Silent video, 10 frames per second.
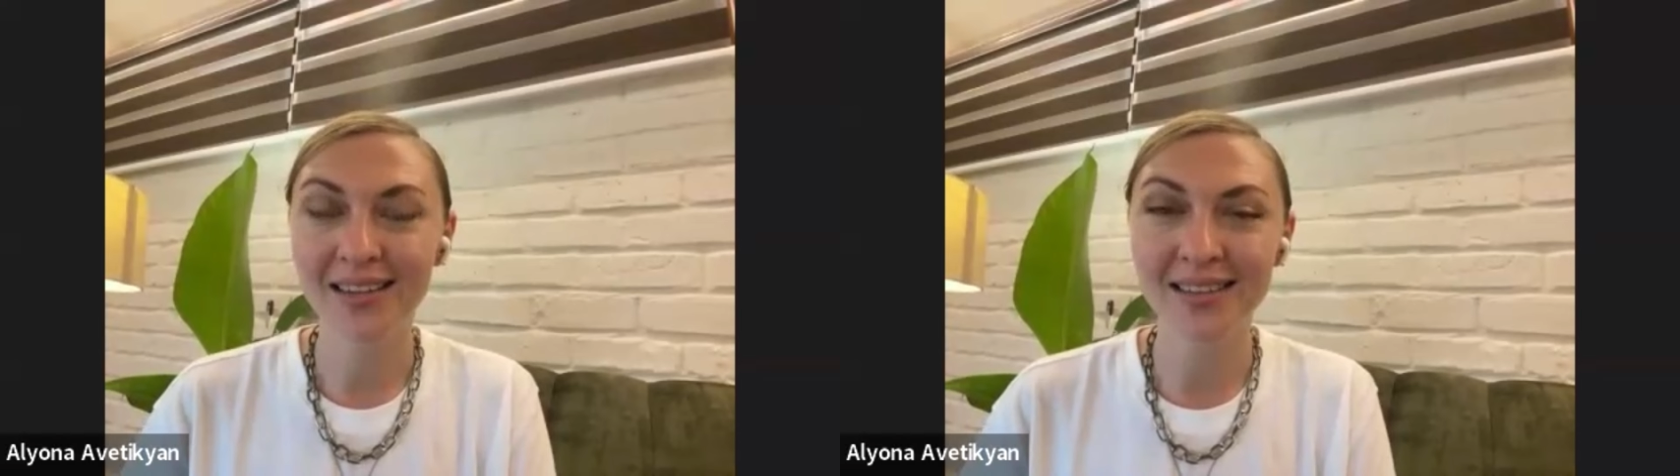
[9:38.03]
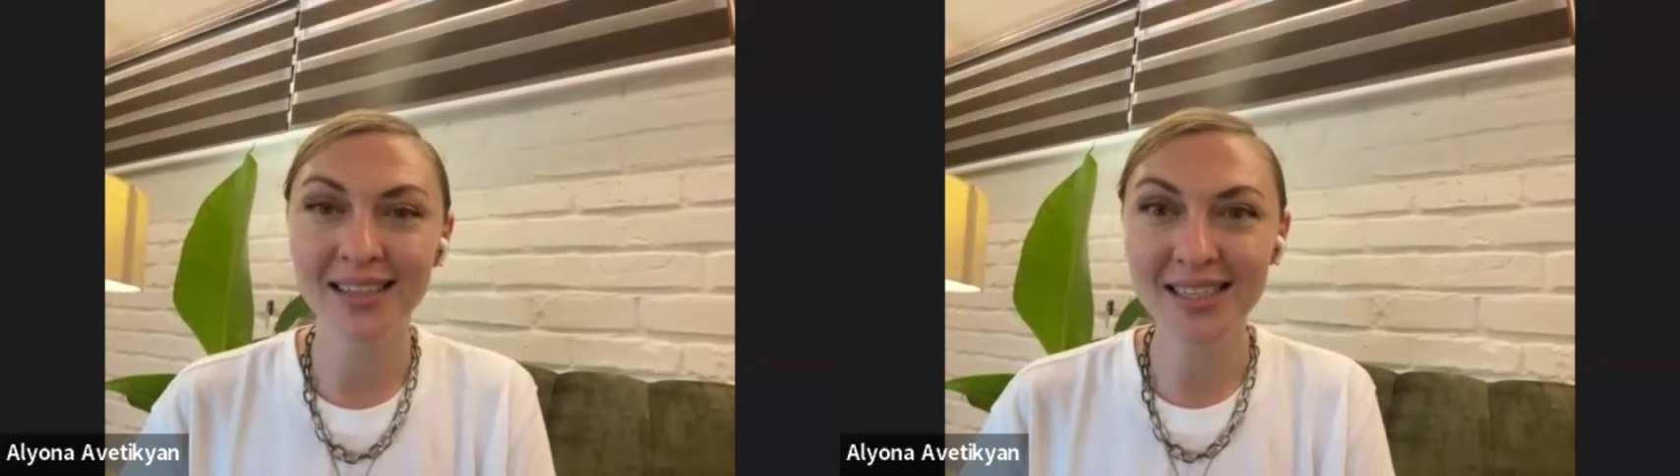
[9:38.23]

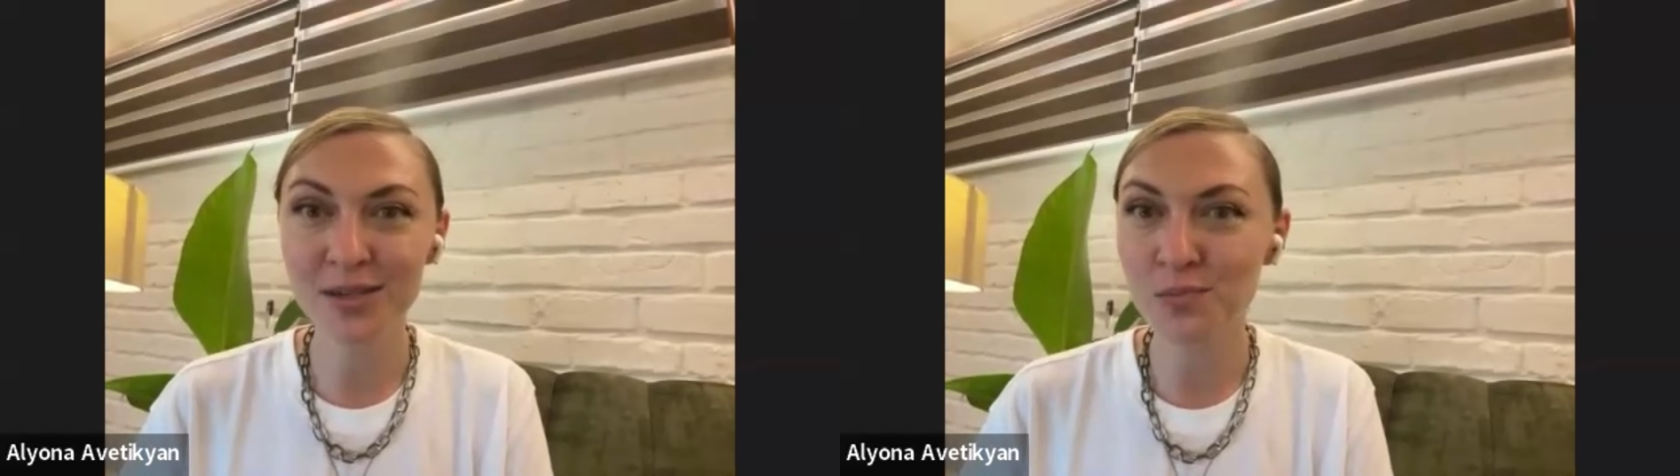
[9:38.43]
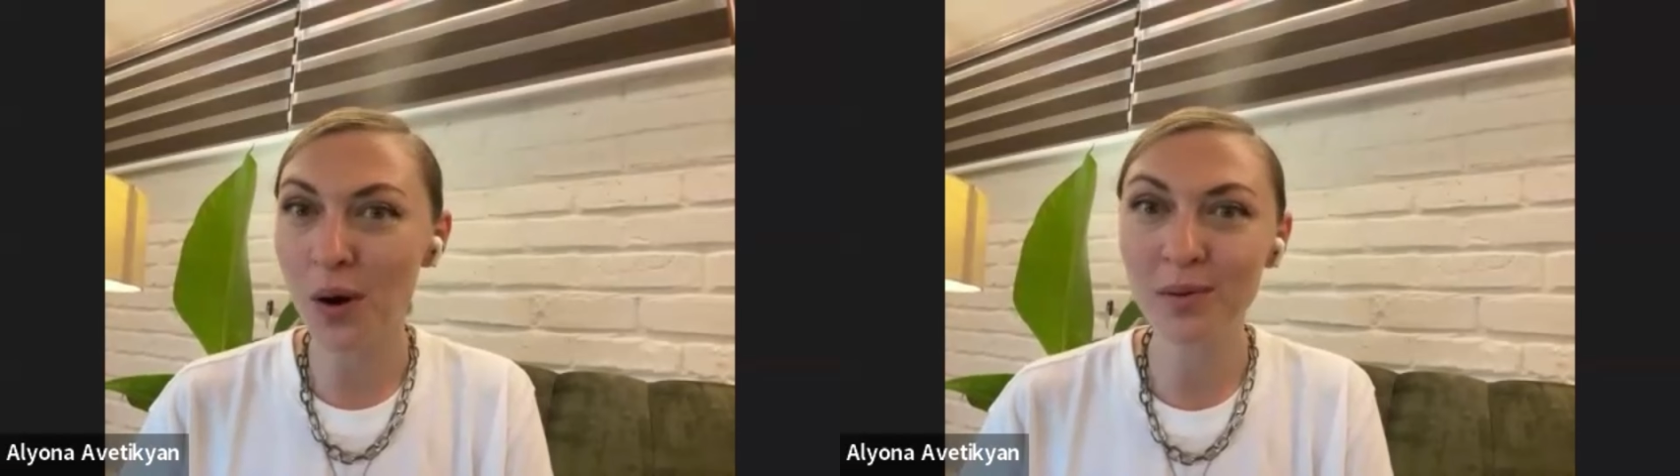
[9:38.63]
This
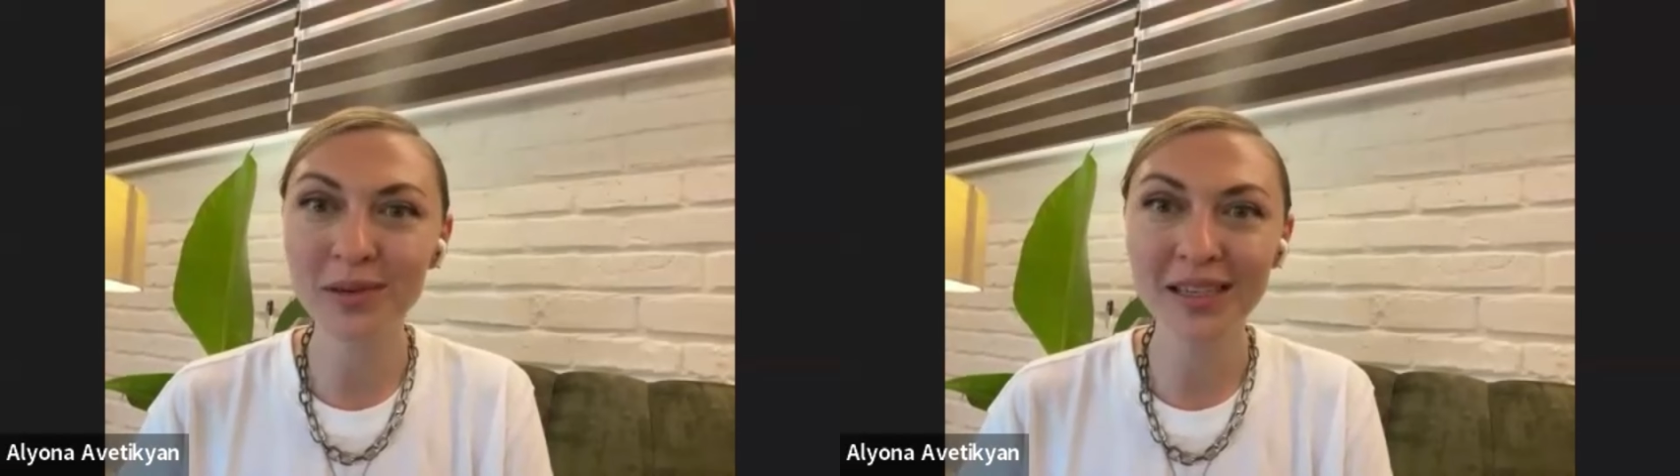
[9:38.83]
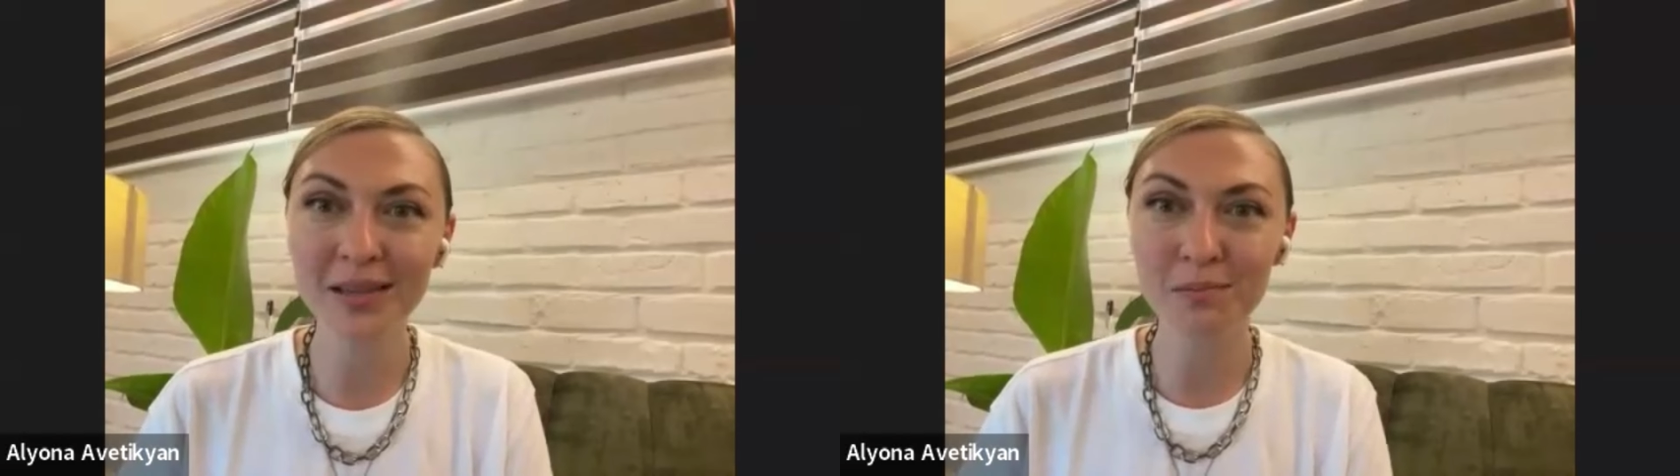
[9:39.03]
is
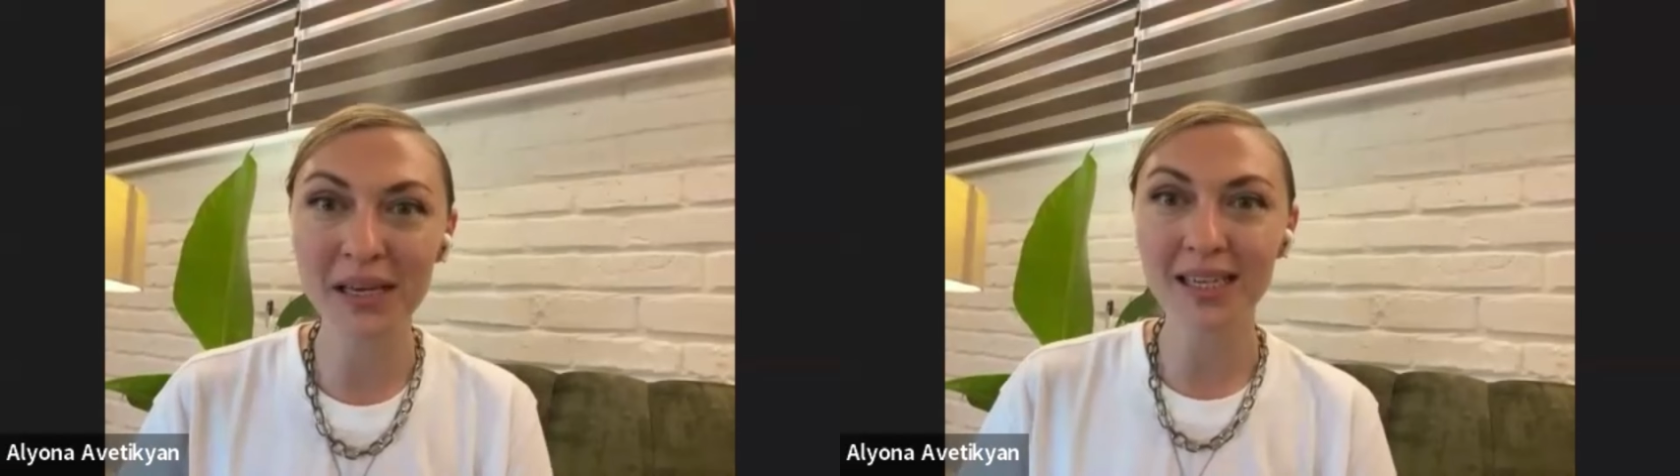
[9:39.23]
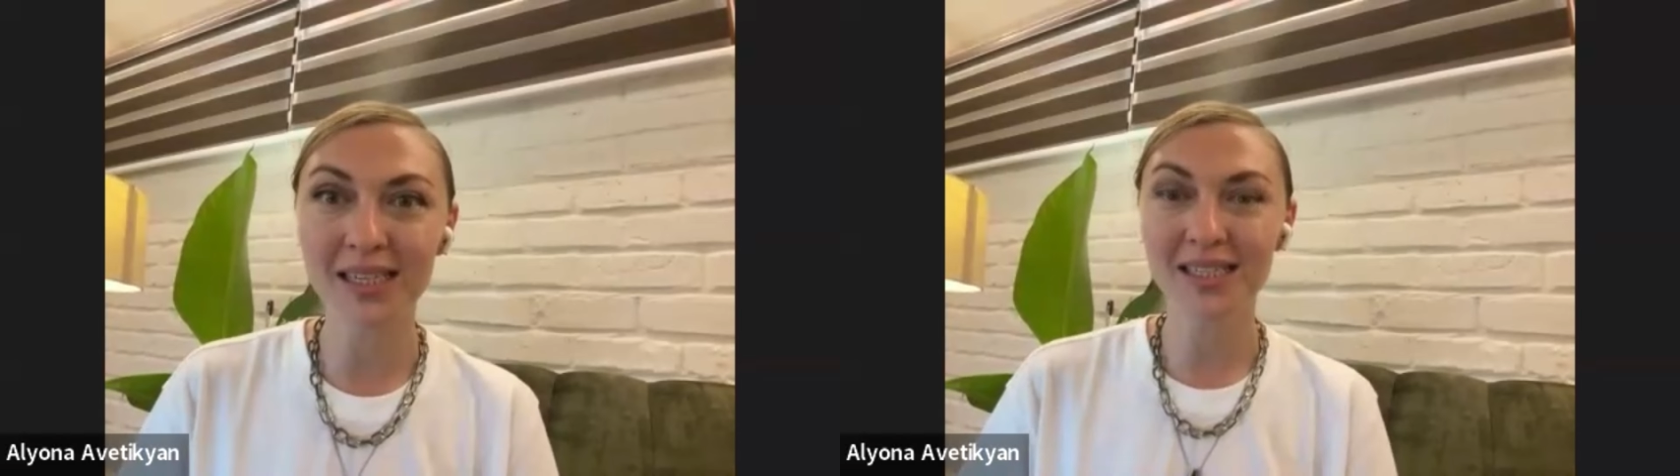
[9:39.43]
probably the
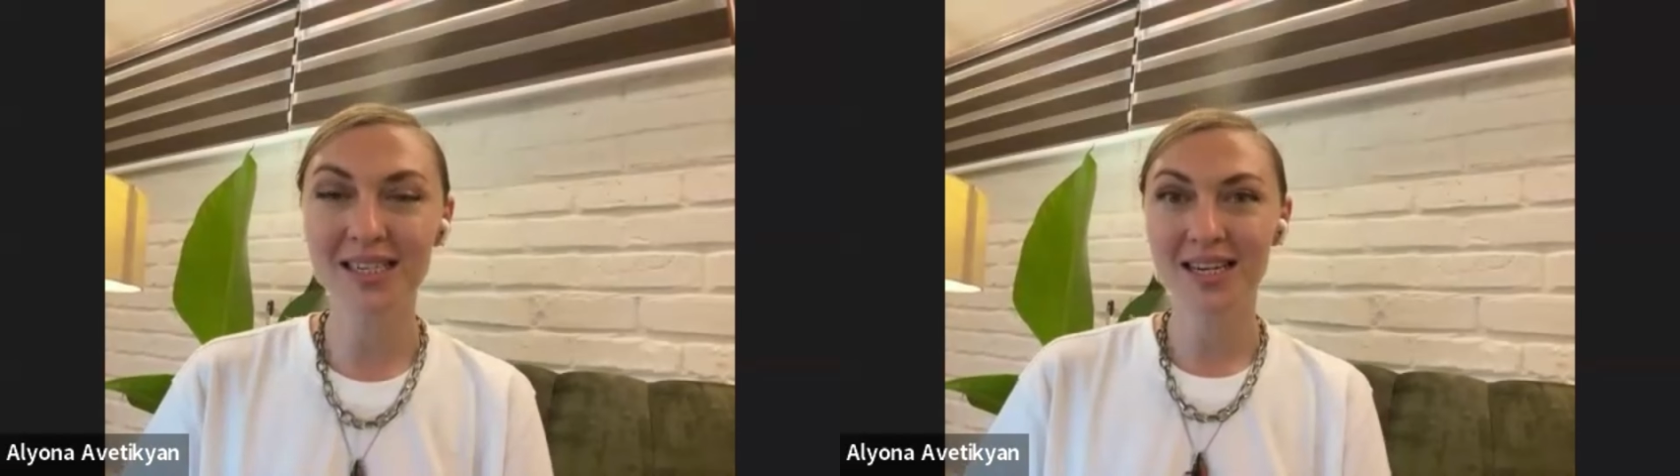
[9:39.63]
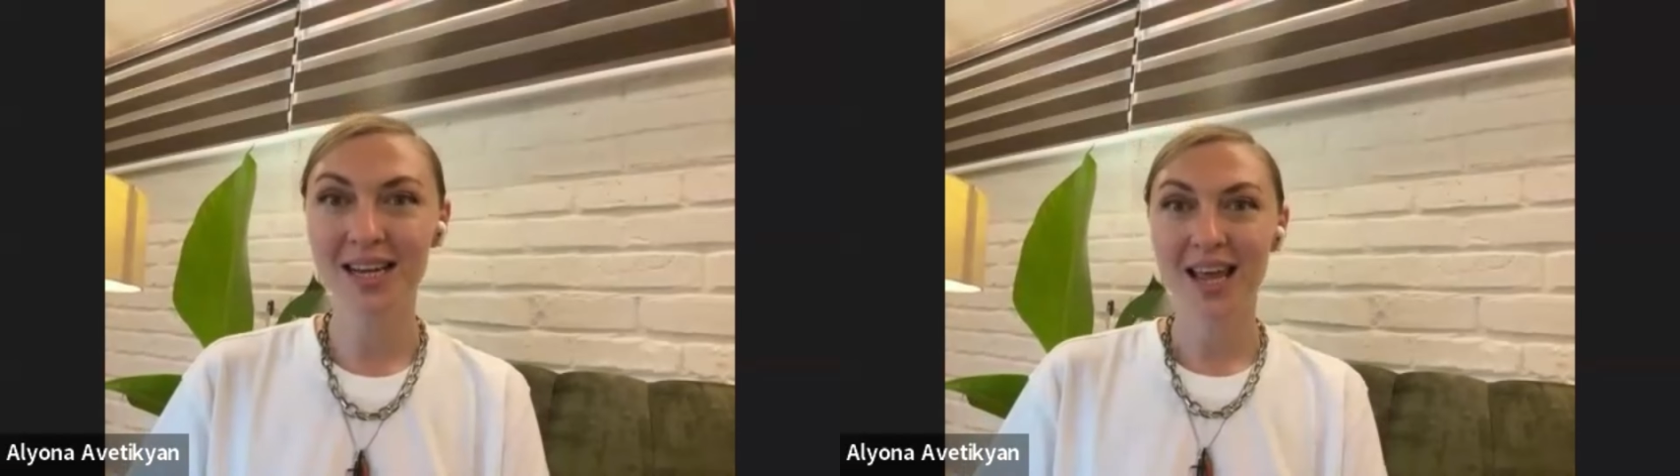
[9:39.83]
biggest.